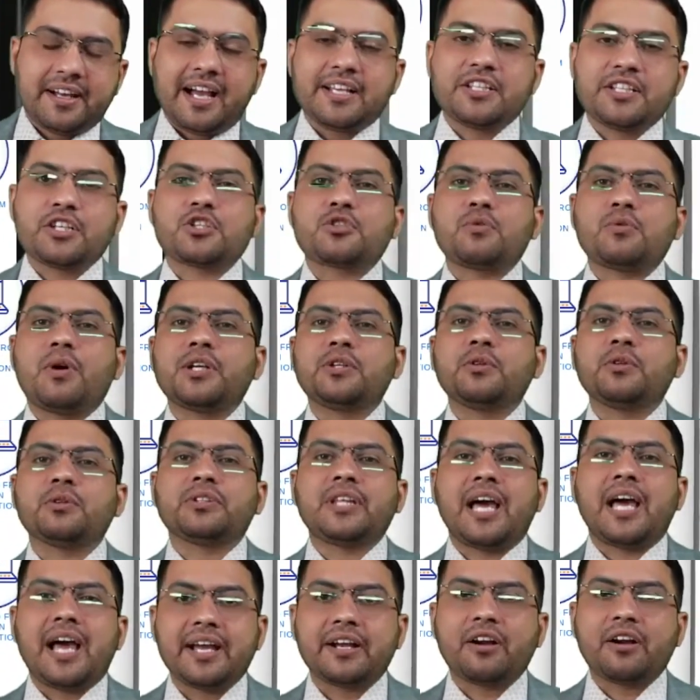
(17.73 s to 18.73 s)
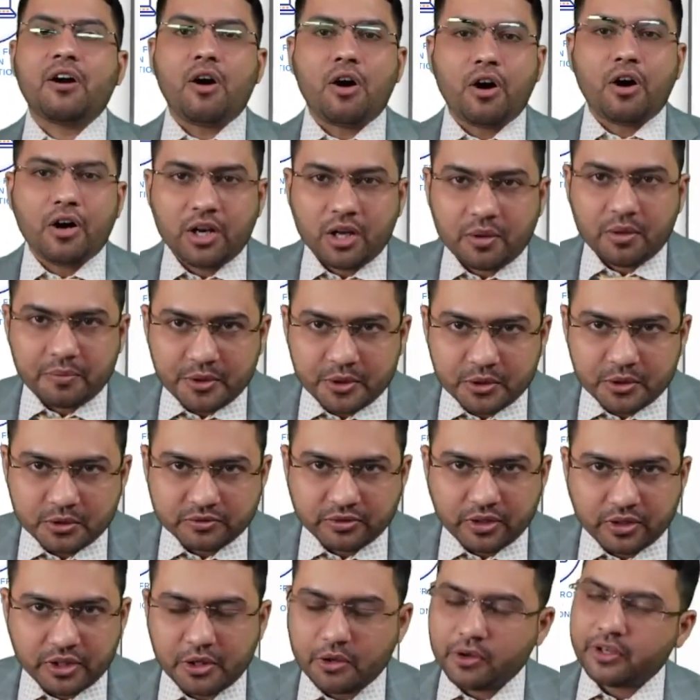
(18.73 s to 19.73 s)
I just want to thank all of you
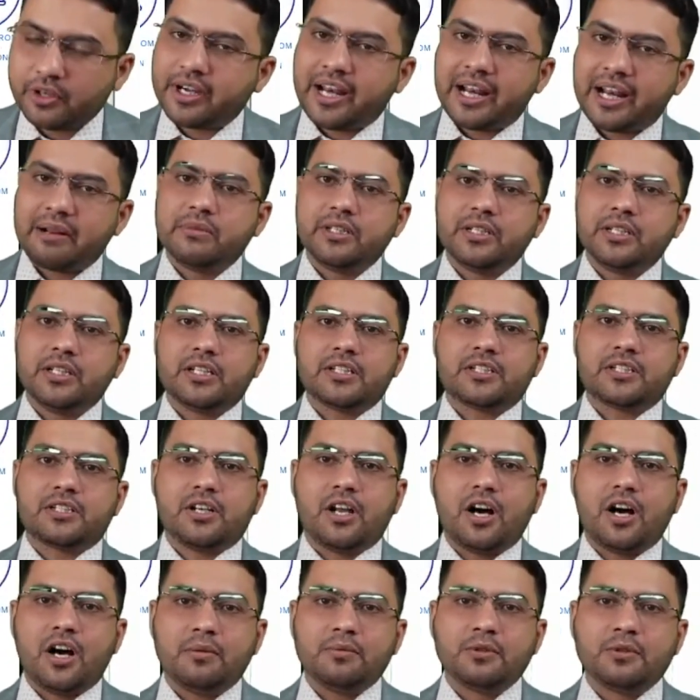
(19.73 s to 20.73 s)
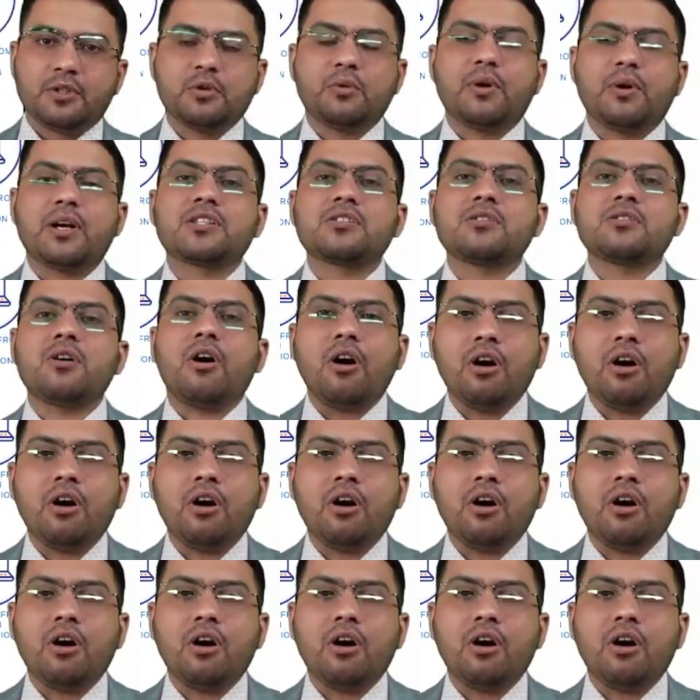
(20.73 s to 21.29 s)
for your tremendous love towards